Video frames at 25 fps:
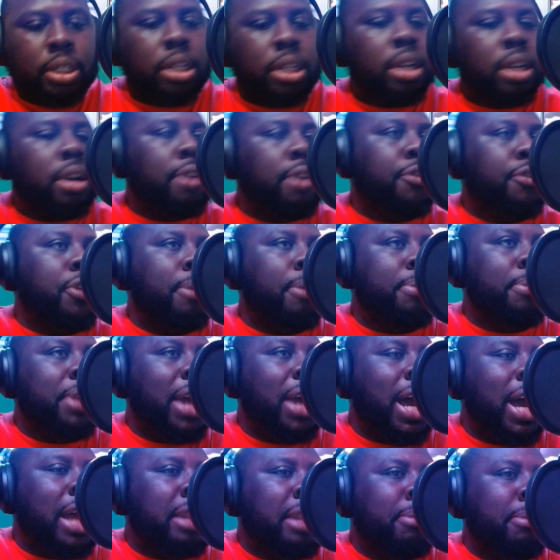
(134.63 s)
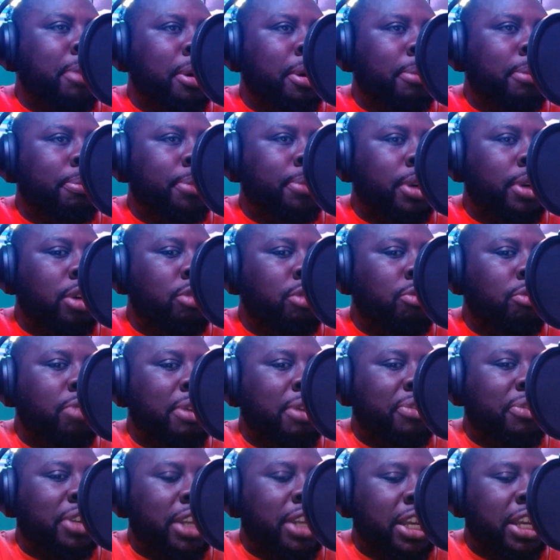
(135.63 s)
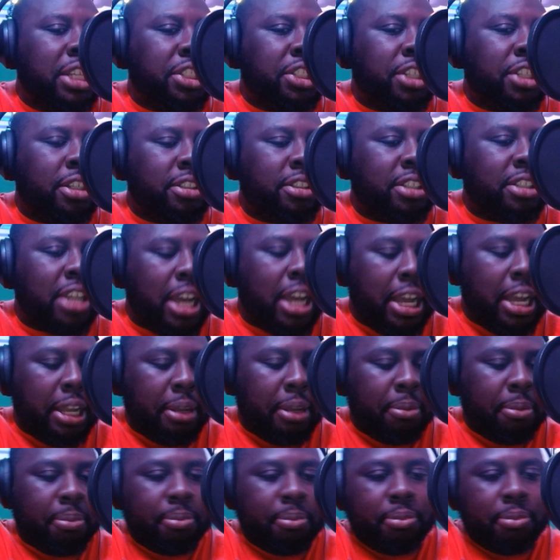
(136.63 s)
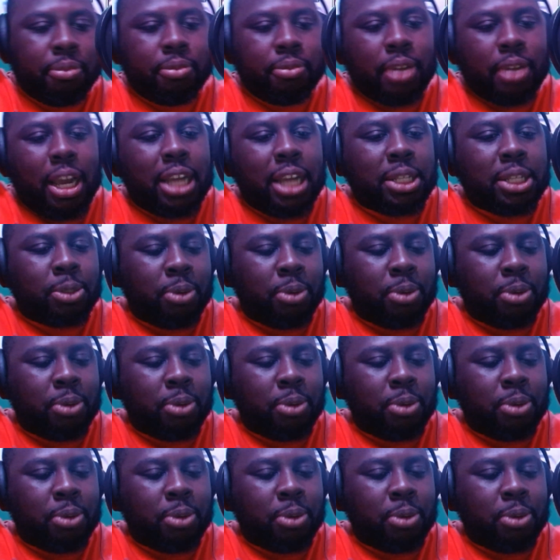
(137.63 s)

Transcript: From the album Revelation Time, as we